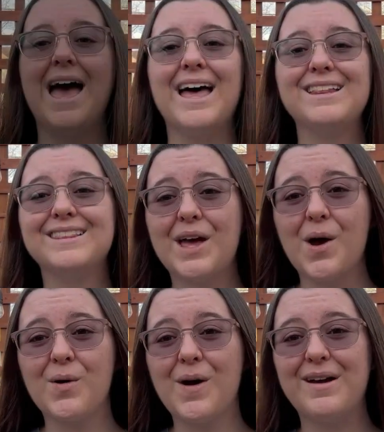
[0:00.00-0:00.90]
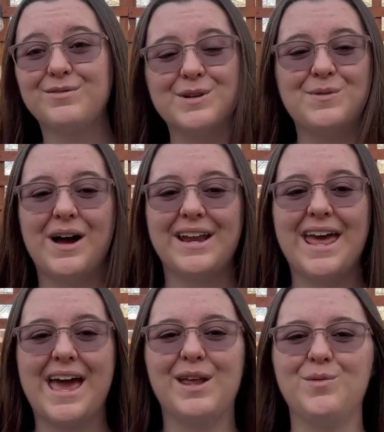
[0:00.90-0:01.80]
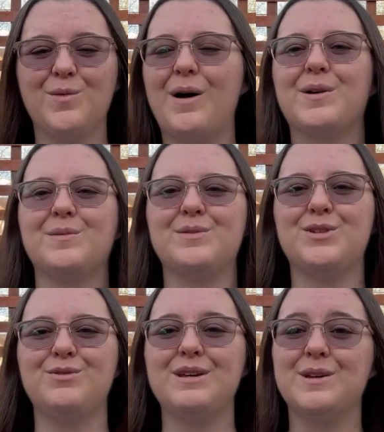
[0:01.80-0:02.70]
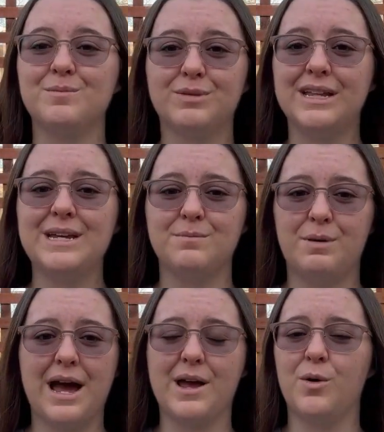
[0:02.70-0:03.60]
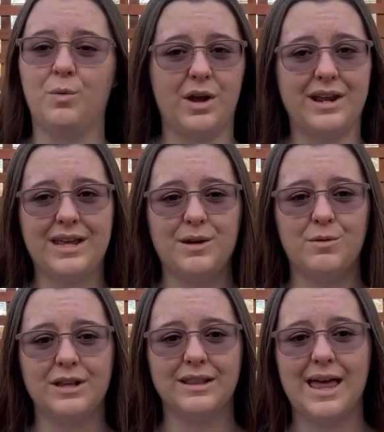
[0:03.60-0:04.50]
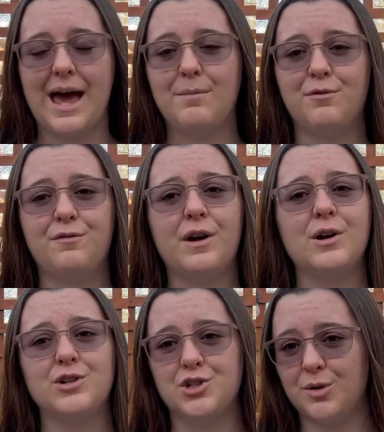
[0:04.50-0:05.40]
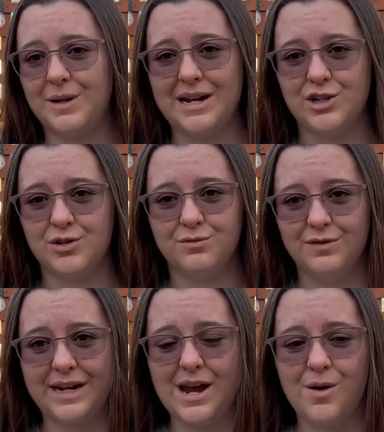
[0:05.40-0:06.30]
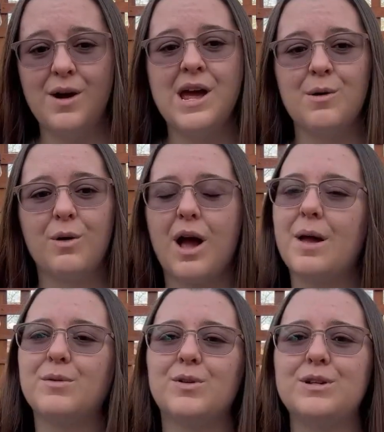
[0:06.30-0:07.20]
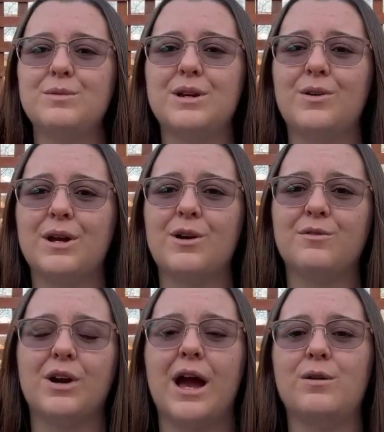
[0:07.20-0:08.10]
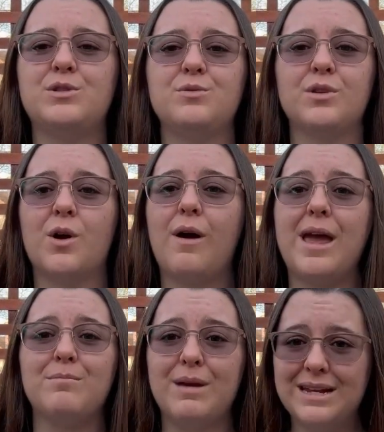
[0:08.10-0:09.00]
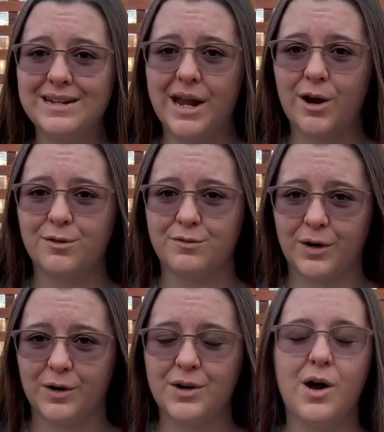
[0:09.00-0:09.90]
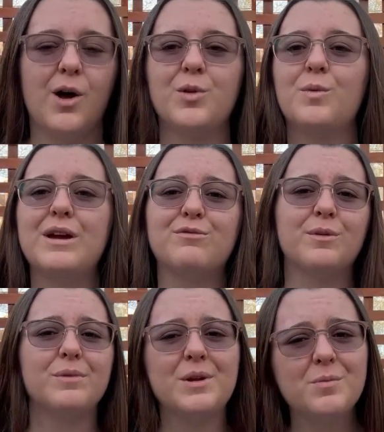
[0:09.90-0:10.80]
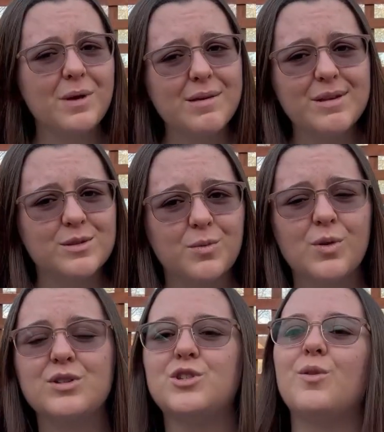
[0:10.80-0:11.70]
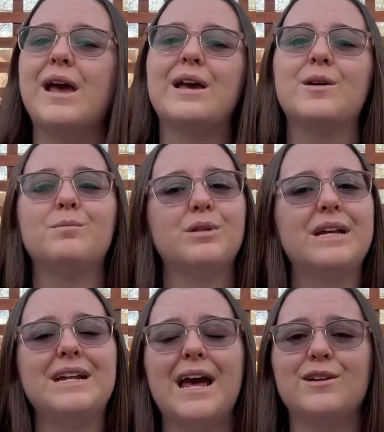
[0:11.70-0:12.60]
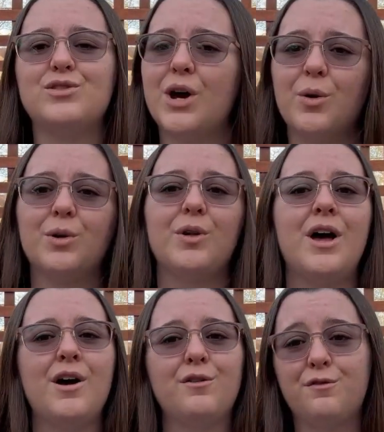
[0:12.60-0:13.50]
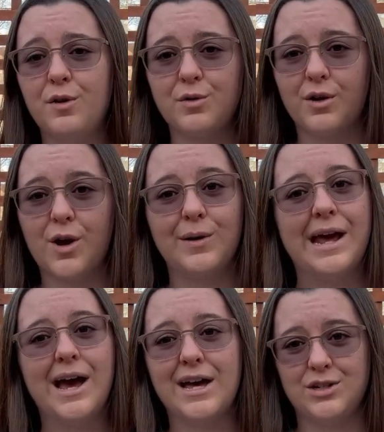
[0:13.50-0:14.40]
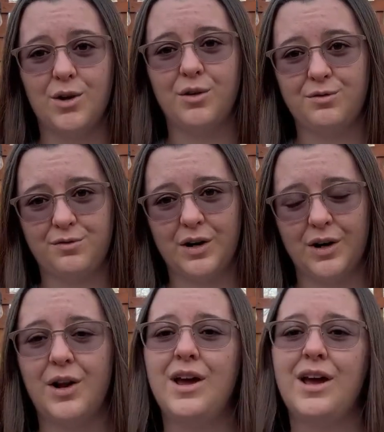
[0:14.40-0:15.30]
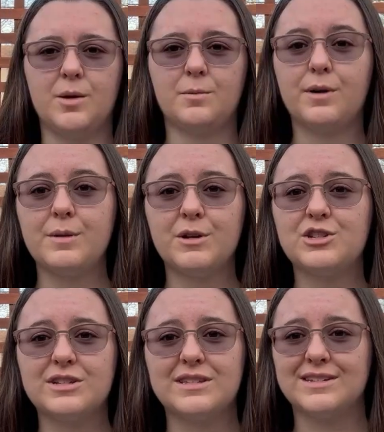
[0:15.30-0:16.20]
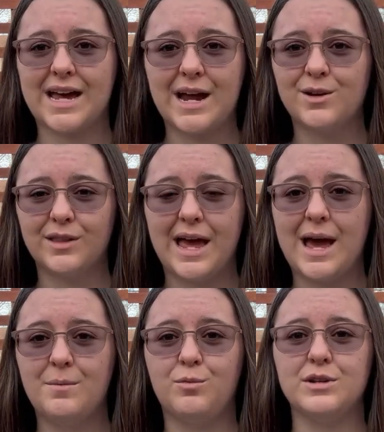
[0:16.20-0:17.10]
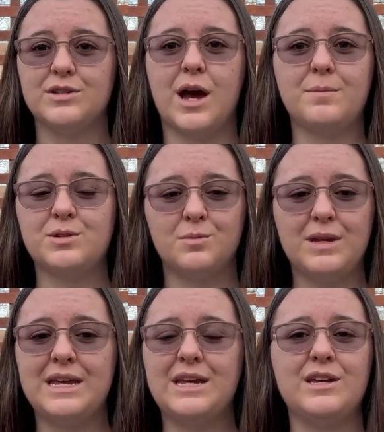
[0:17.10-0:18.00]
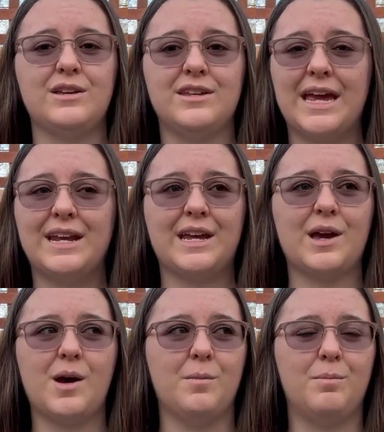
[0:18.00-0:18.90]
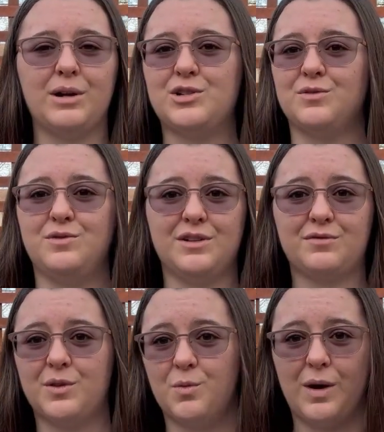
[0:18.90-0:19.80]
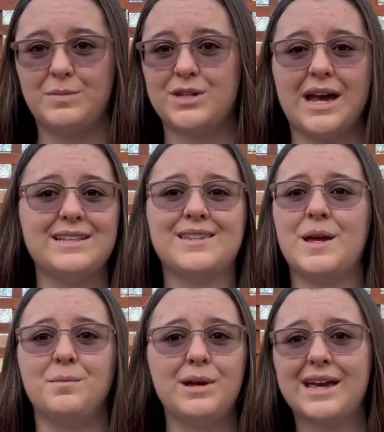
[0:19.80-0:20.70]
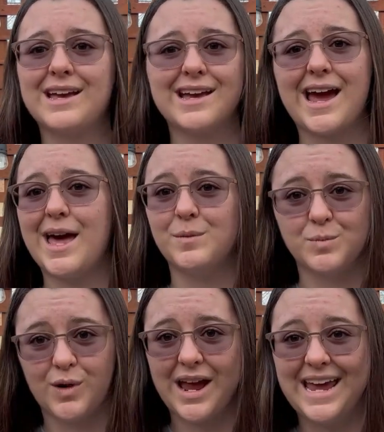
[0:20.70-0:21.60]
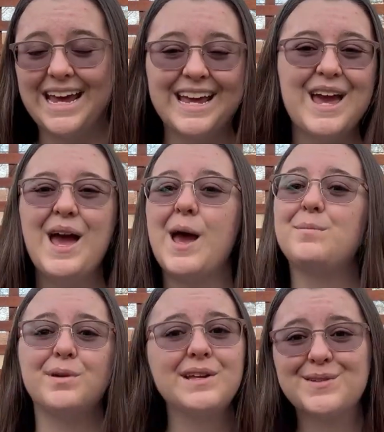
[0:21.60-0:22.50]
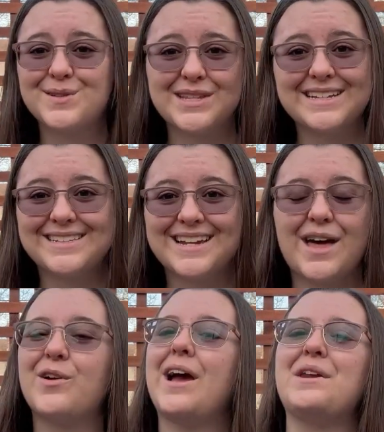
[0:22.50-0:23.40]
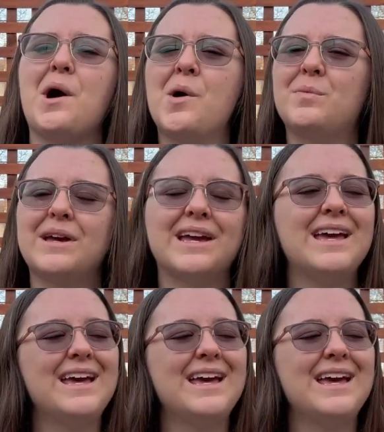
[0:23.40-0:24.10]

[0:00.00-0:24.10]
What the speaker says: Hello everyone, and welcome to the Complete Bio 181 Lab Fern Germination video, where I'm going to be going over how to grow a maidenhair fern all the way from little baby spores to a complete and total full-grown adult fern. Pretty much this entire lab was up to me gaining a bunch of different websites and picking a god and praying and putting those things together and hoping